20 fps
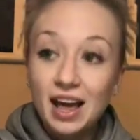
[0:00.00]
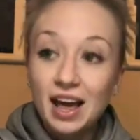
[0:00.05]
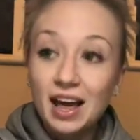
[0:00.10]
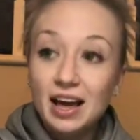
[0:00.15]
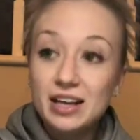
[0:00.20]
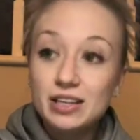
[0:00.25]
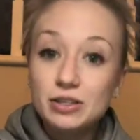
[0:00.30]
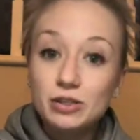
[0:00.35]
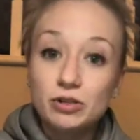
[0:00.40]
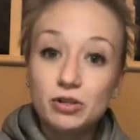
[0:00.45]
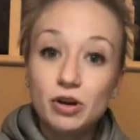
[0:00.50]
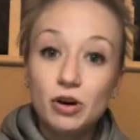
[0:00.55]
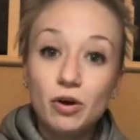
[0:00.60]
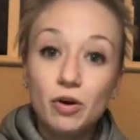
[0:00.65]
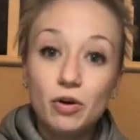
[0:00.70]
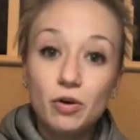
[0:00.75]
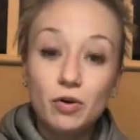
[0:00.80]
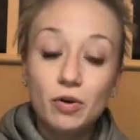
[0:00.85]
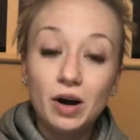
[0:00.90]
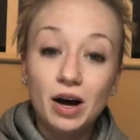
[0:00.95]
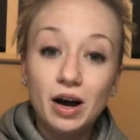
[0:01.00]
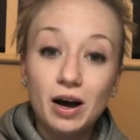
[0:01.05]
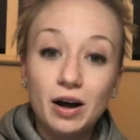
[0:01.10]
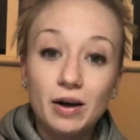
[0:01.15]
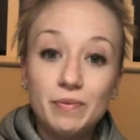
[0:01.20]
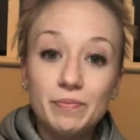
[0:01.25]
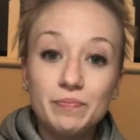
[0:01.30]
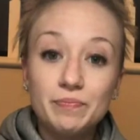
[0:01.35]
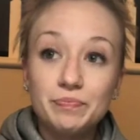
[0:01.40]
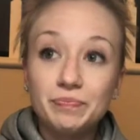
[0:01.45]
And so
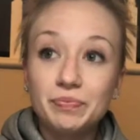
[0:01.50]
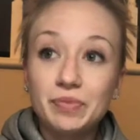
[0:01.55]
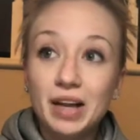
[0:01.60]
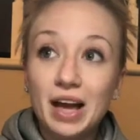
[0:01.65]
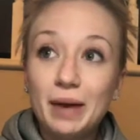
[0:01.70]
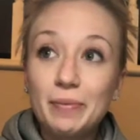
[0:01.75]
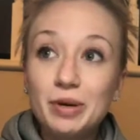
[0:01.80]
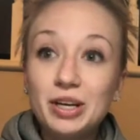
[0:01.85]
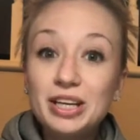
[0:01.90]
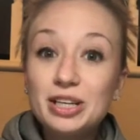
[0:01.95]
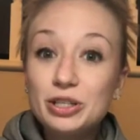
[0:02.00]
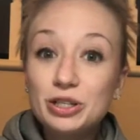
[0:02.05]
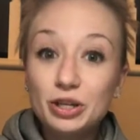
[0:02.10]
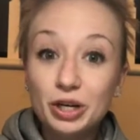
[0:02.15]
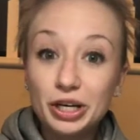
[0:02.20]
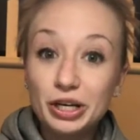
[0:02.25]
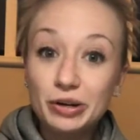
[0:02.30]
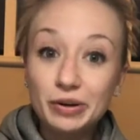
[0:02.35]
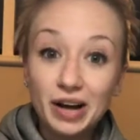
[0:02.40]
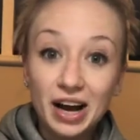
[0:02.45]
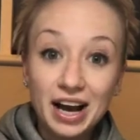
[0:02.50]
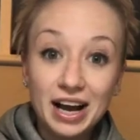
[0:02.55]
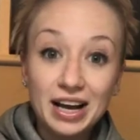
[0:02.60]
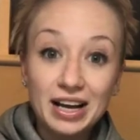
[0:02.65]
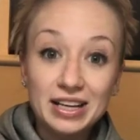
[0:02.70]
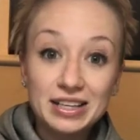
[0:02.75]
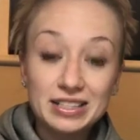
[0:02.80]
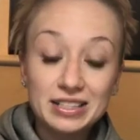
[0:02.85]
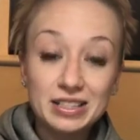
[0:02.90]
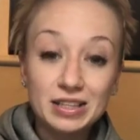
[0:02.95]
I'm going to show you
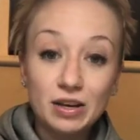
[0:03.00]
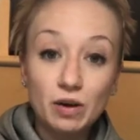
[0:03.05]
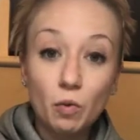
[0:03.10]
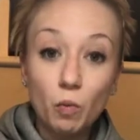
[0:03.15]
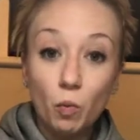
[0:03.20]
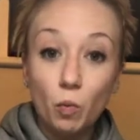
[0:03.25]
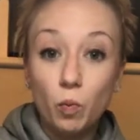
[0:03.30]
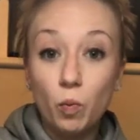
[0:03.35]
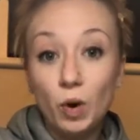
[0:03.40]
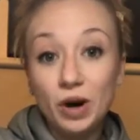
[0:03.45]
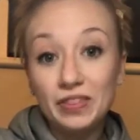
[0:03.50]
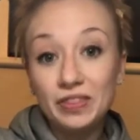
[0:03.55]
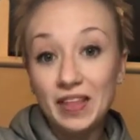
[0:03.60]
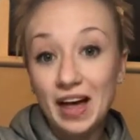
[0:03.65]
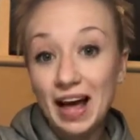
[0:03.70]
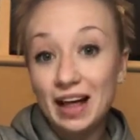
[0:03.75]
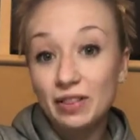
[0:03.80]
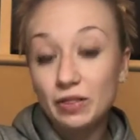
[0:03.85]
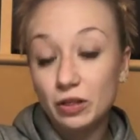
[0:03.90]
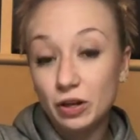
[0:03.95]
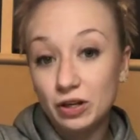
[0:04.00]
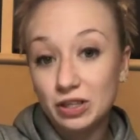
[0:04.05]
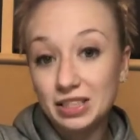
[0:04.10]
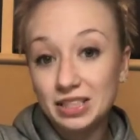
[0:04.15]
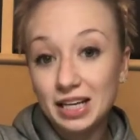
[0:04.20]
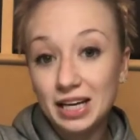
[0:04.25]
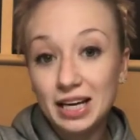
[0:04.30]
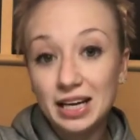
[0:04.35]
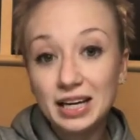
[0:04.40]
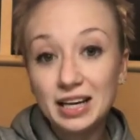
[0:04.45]
guys what that looks
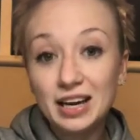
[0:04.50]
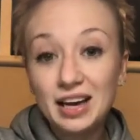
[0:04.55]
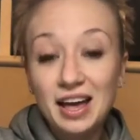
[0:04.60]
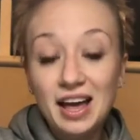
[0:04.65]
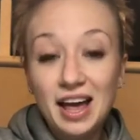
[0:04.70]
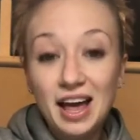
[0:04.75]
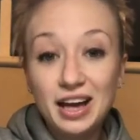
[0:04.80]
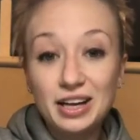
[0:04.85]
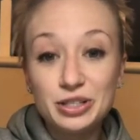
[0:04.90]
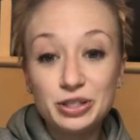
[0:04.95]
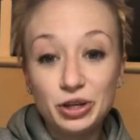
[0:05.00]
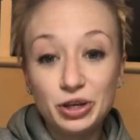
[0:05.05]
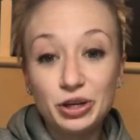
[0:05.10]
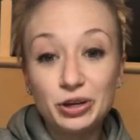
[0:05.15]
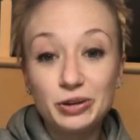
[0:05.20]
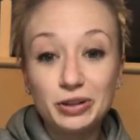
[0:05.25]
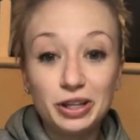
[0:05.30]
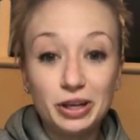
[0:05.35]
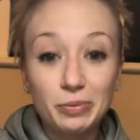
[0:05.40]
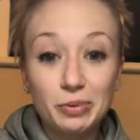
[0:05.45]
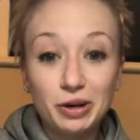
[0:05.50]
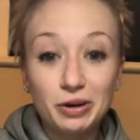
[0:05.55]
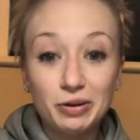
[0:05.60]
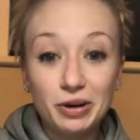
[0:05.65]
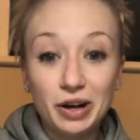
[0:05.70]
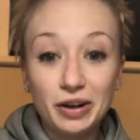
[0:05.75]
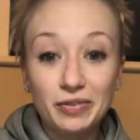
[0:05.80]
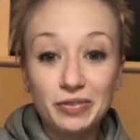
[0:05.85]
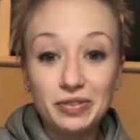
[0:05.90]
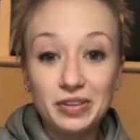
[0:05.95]
like and show you a little bit
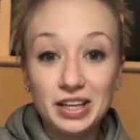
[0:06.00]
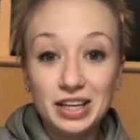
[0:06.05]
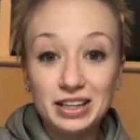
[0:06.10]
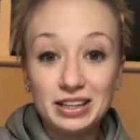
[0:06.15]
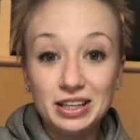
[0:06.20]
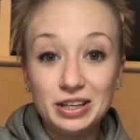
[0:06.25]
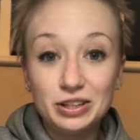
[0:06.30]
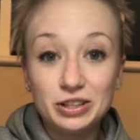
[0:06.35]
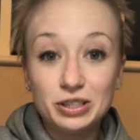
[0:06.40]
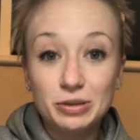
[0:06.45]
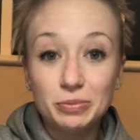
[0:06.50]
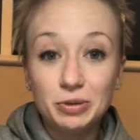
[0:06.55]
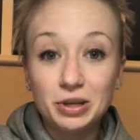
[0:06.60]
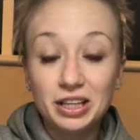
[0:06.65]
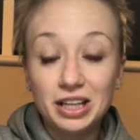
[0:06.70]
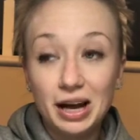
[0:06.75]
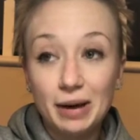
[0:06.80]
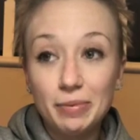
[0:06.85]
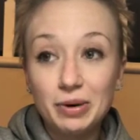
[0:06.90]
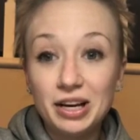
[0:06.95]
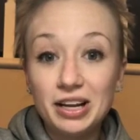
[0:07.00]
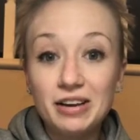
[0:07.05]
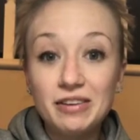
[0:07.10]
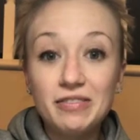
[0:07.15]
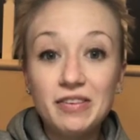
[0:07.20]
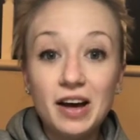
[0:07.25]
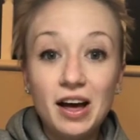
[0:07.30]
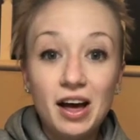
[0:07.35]
around the Leadership Collaborative.